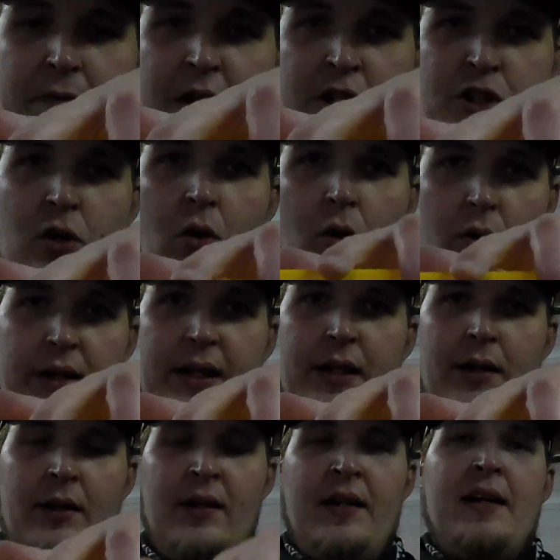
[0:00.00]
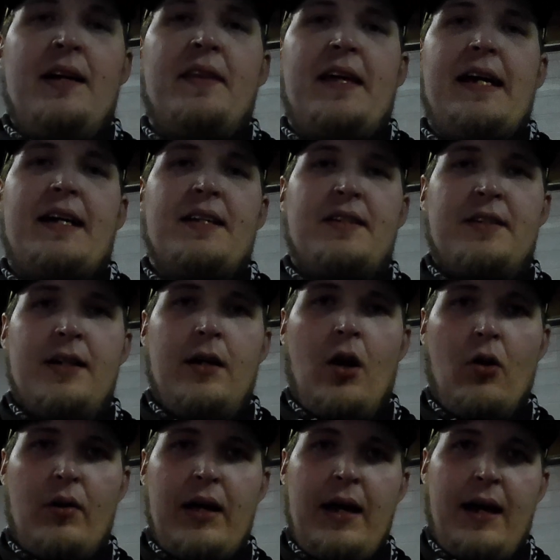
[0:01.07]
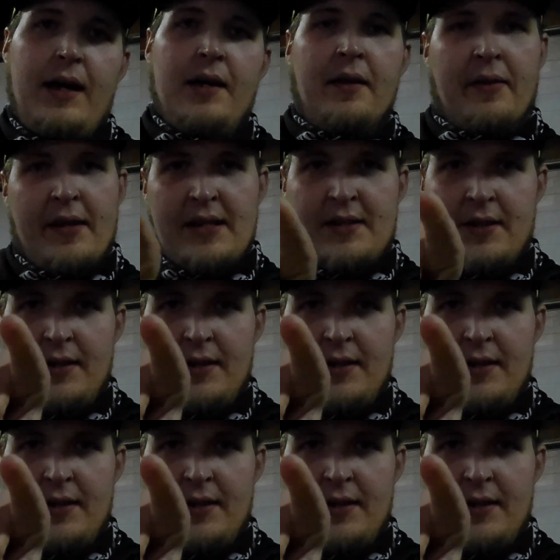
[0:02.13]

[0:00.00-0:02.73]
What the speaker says: fish to hold it, they can see, okay, this